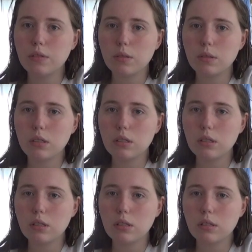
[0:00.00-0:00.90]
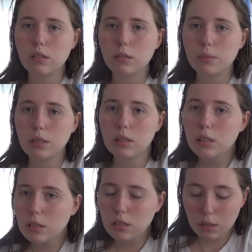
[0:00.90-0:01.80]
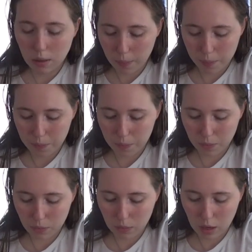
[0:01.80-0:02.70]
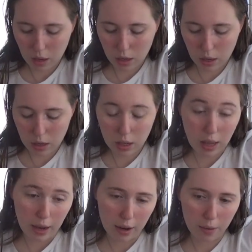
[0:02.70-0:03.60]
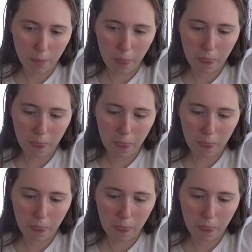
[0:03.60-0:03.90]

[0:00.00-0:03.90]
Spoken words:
so we're just not going to talk about that. Claire.